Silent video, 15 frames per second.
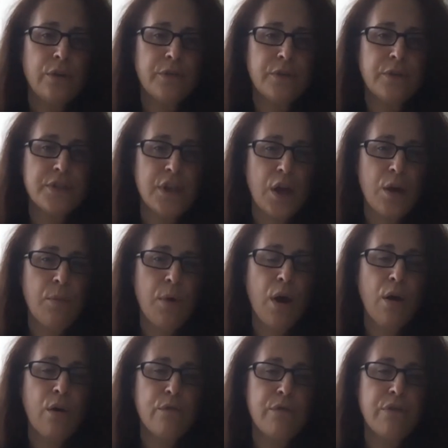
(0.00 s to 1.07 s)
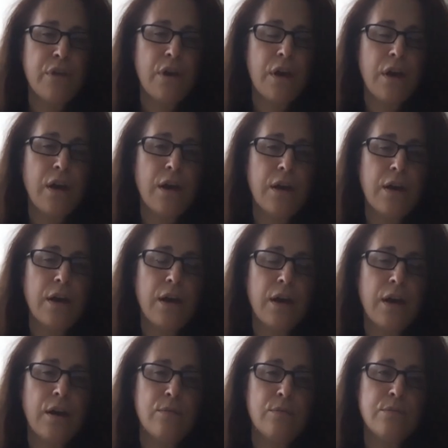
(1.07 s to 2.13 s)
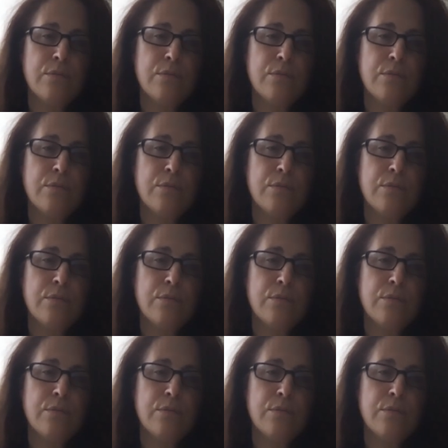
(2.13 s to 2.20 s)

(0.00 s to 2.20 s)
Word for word: for some of the